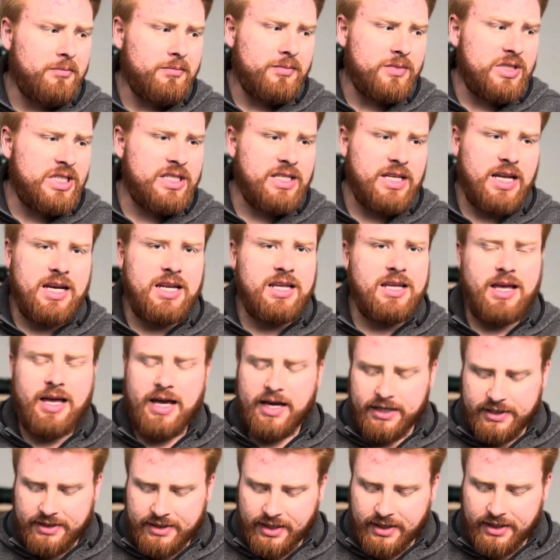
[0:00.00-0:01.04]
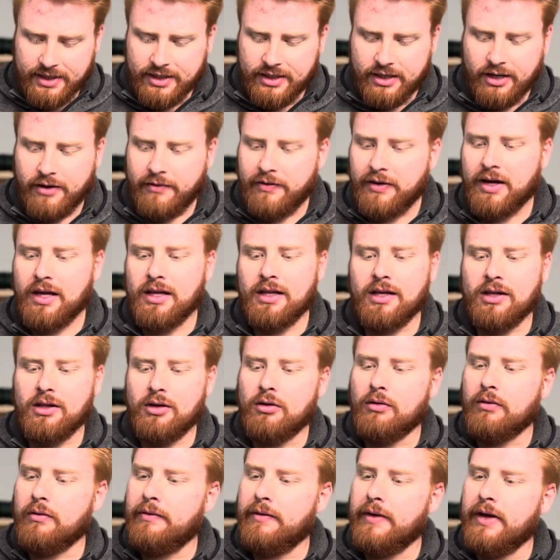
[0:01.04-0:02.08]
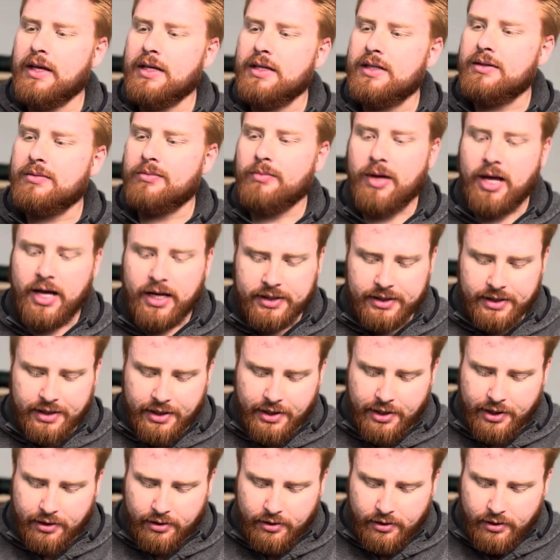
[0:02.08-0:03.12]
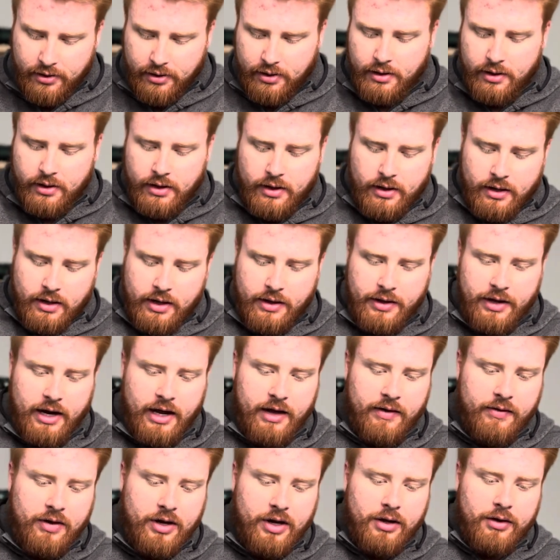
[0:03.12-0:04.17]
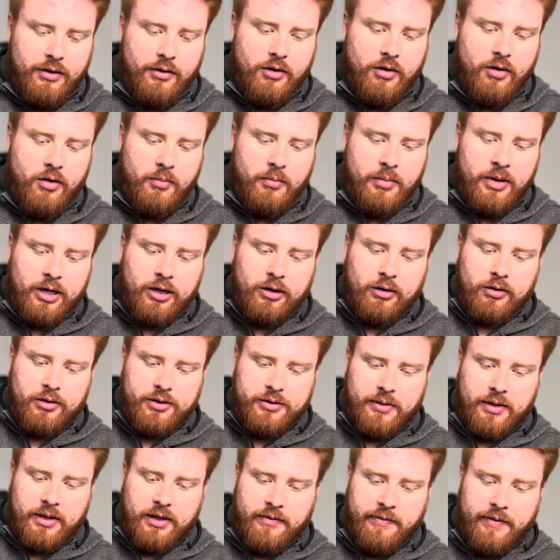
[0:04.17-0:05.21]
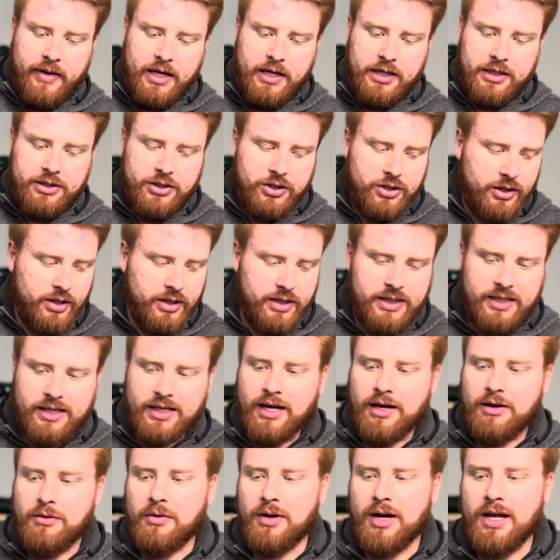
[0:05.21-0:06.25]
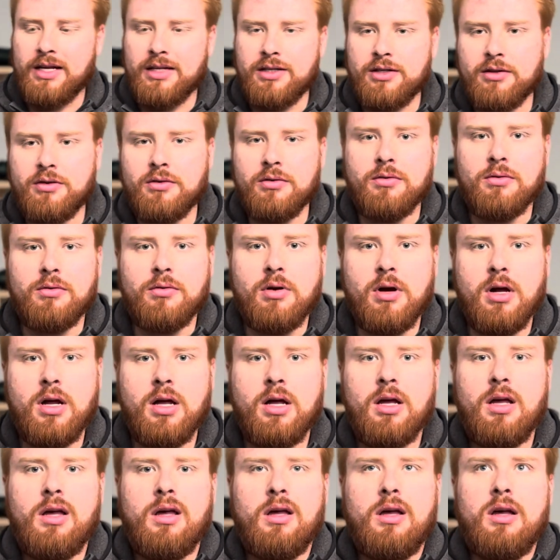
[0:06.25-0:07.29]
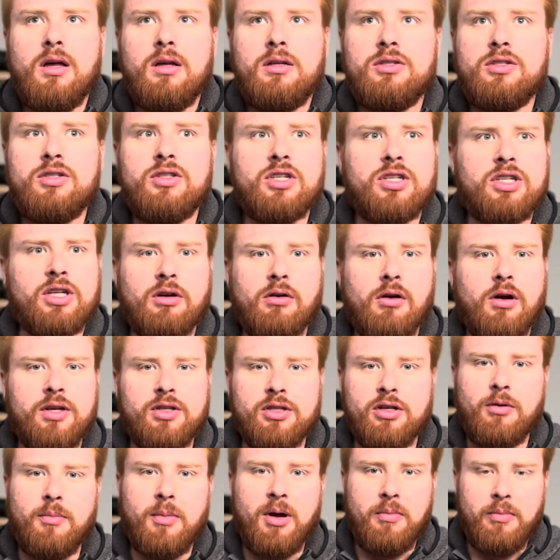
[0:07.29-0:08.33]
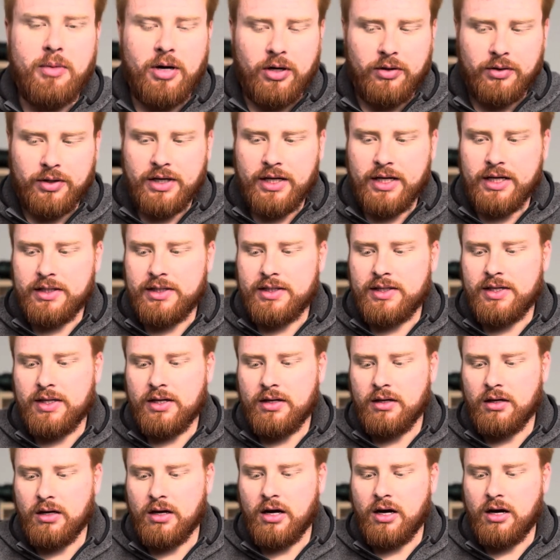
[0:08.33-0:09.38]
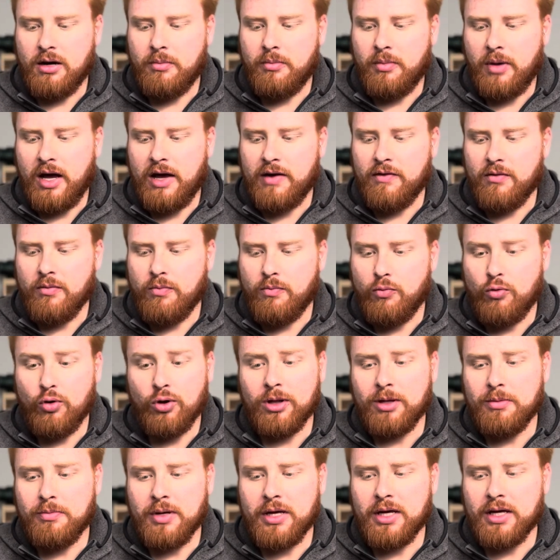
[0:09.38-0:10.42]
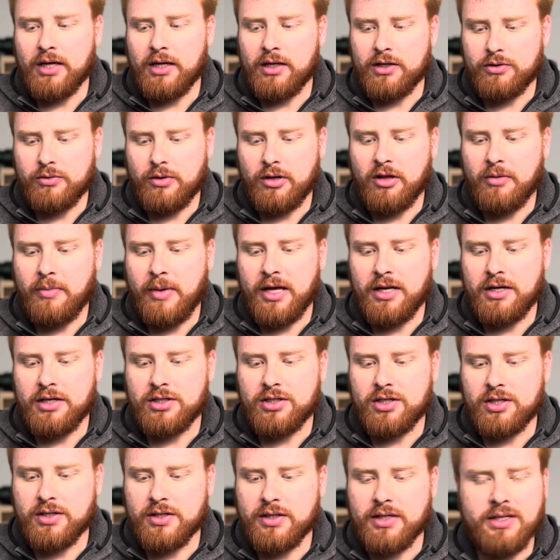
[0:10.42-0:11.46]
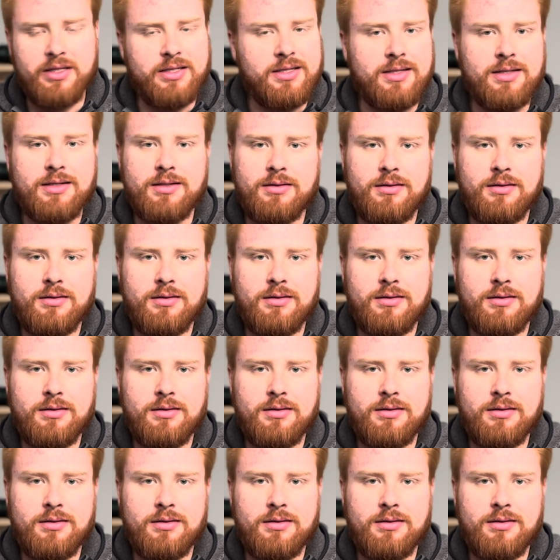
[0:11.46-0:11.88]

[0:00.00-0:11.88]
just any excess stuff. I got like a little face mask in here. And then I have another bigger Israeli bandage. This is kind of what I do just across all my belt kits. I have a really big Israeli bandage because